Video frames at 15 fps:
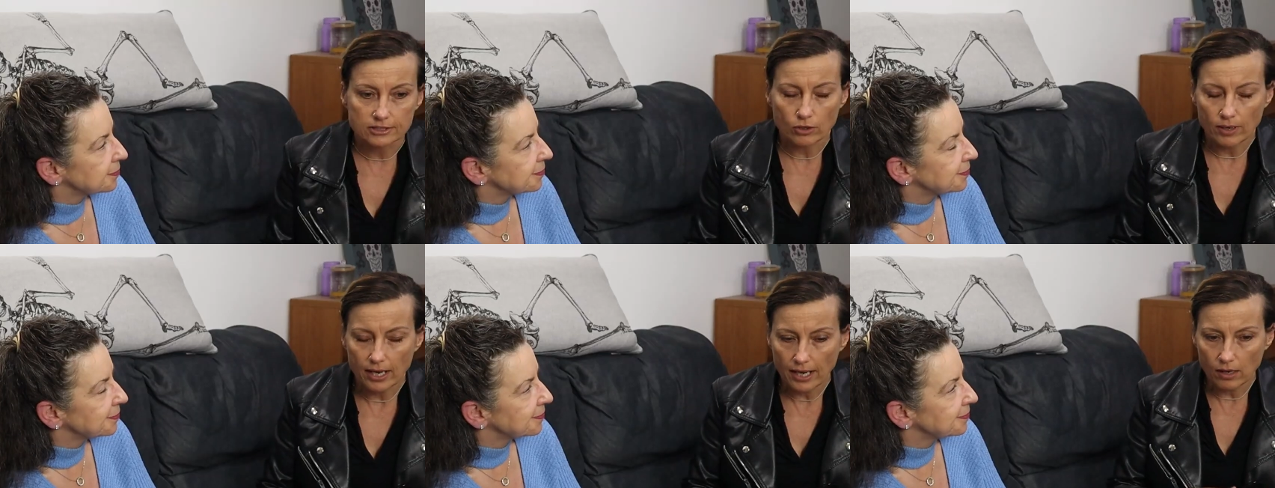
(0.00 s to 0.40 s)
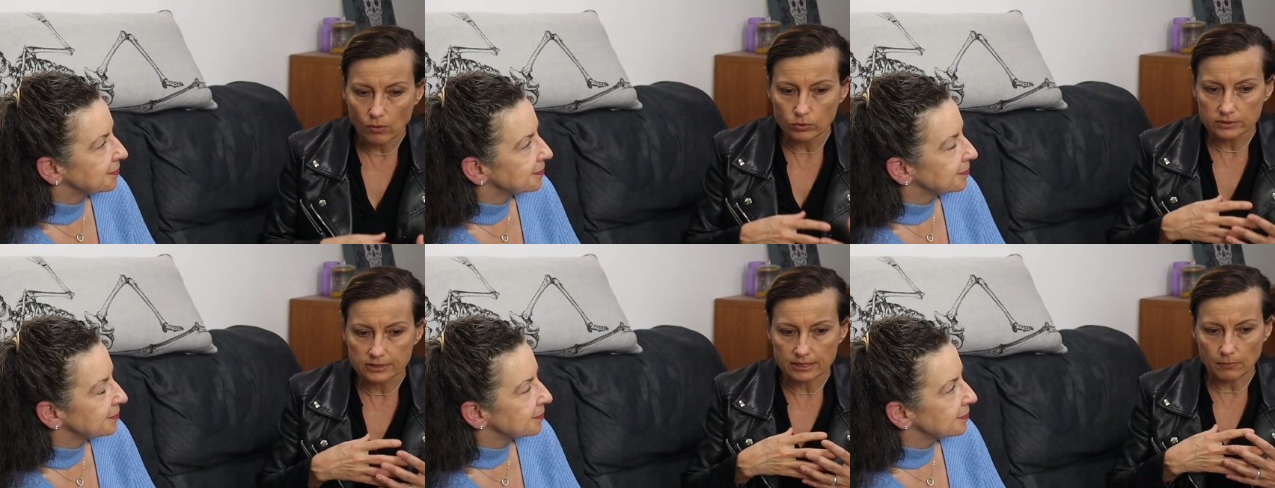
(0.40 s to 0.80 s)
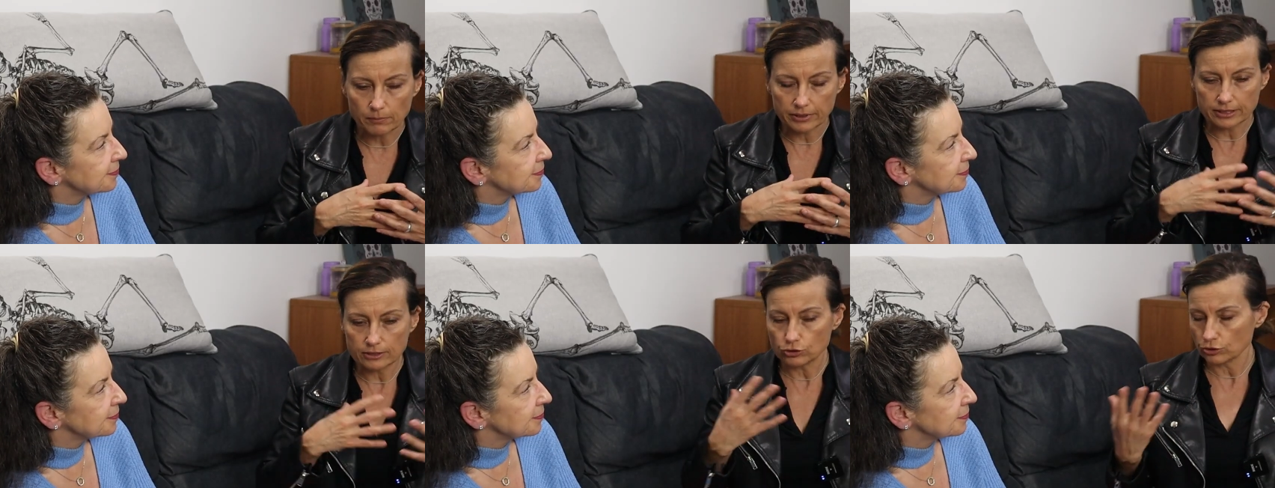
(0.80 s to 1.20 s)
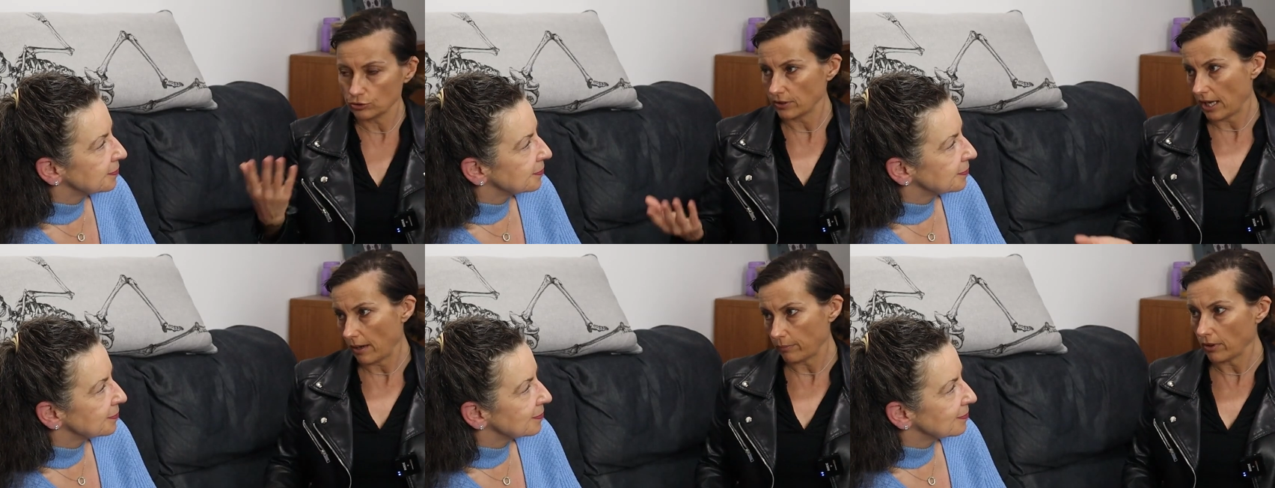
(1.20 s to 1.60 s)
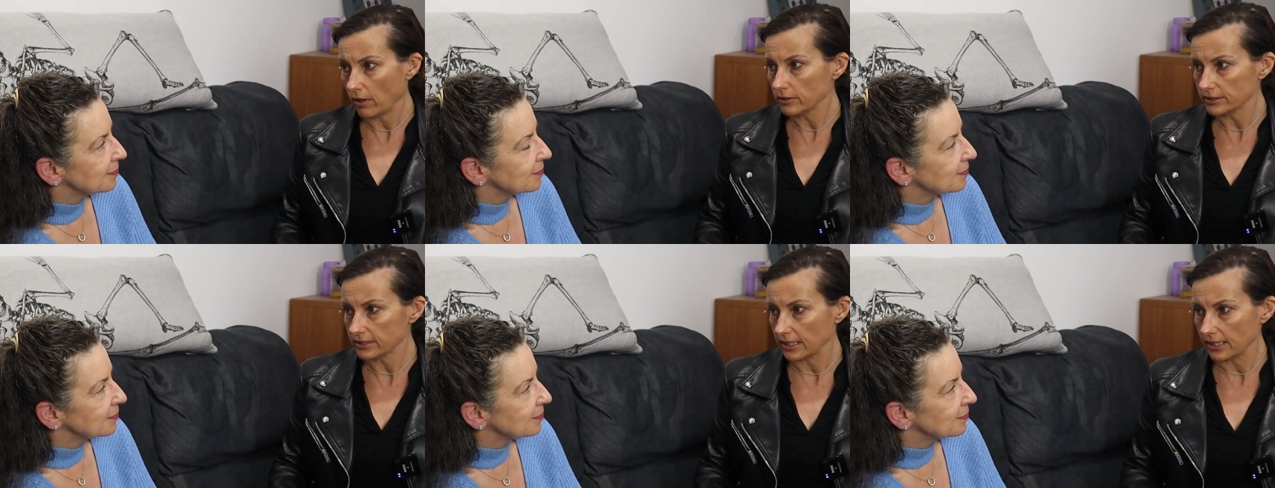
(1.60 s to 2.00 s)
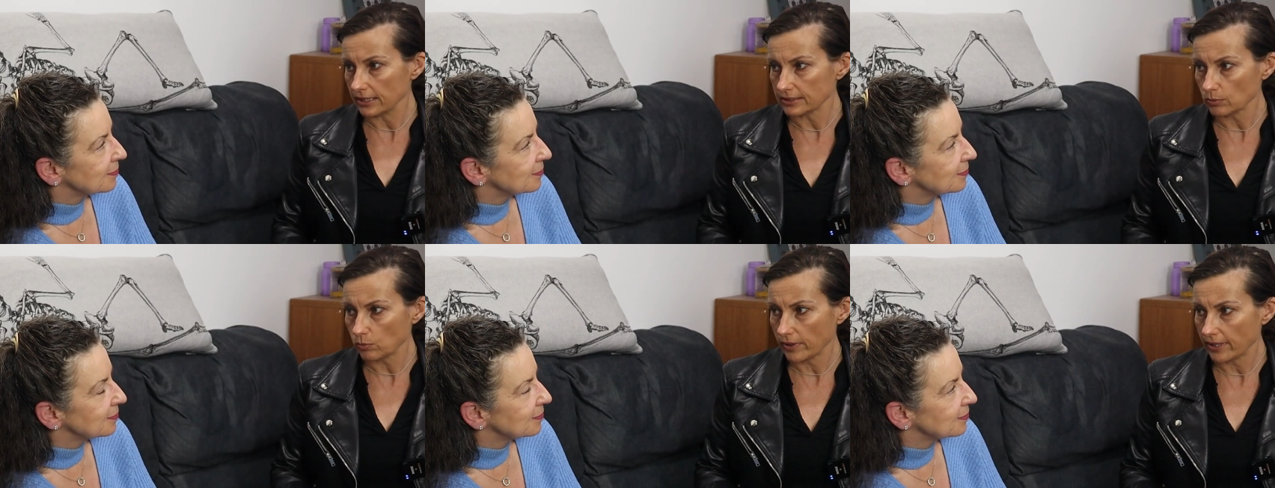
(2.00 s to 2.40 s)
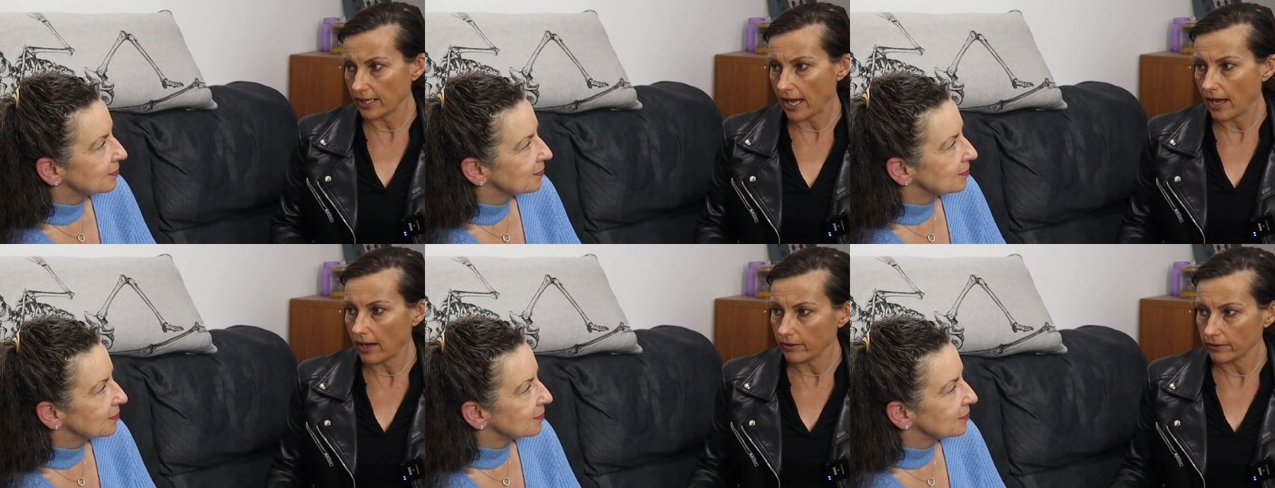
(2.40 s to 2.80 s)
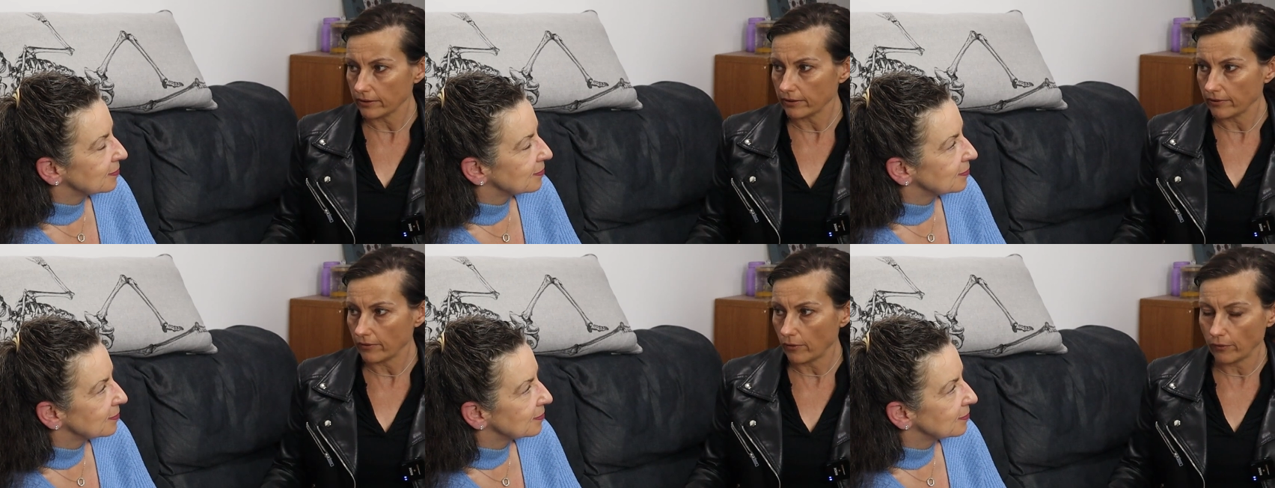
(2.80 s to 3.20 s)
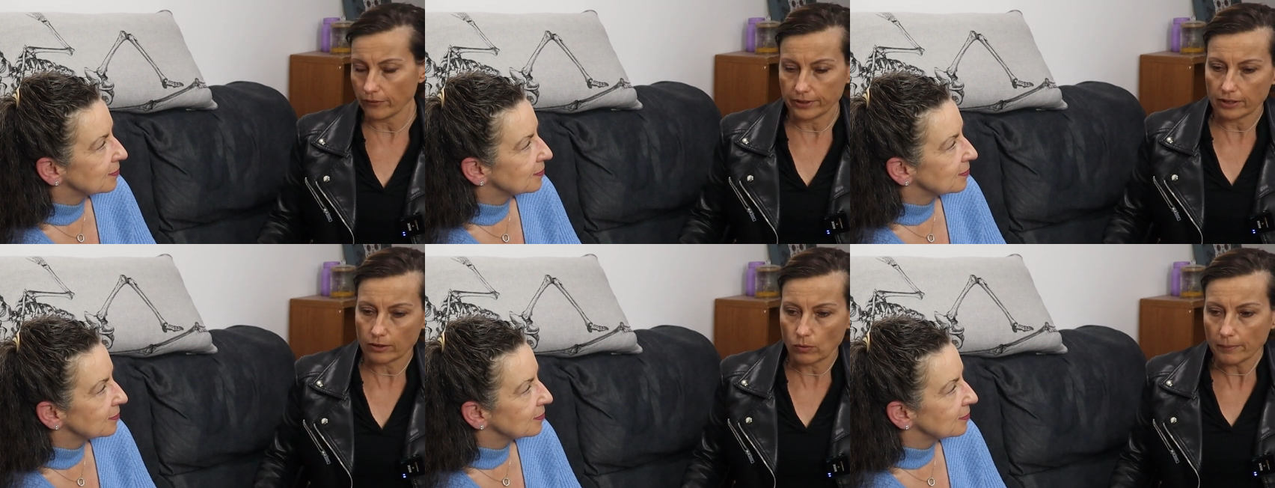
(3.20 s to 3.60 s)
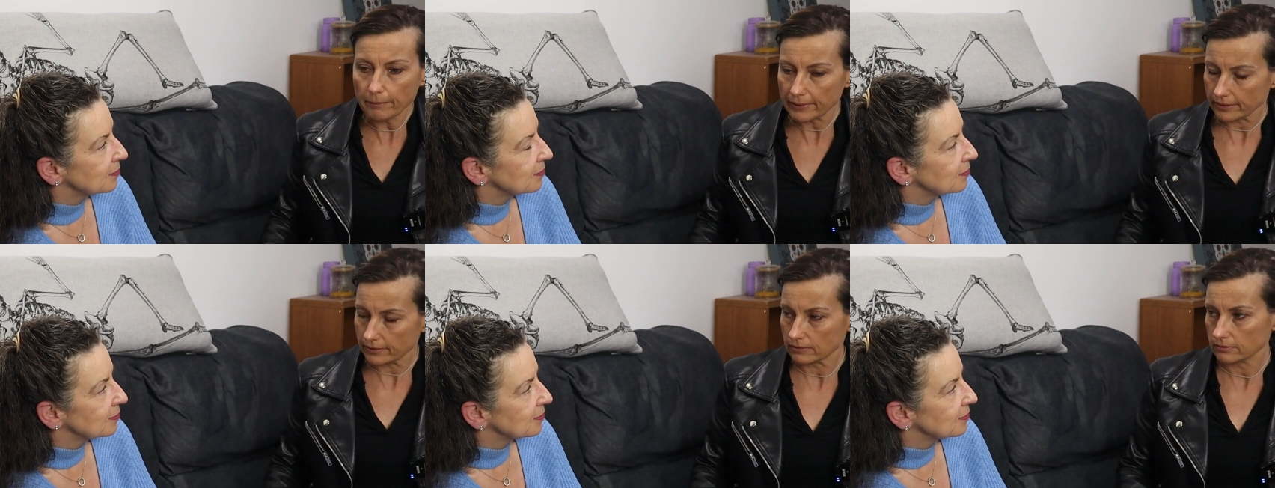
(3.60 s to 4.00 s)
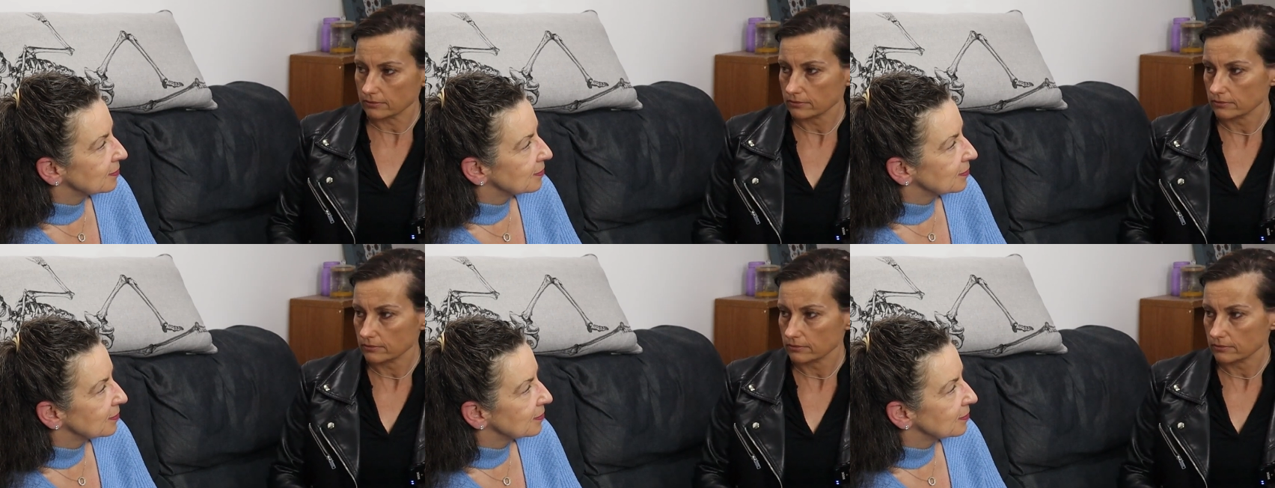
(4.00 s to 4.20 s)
Speaker 1: so how would somebody do that process without all the equipment?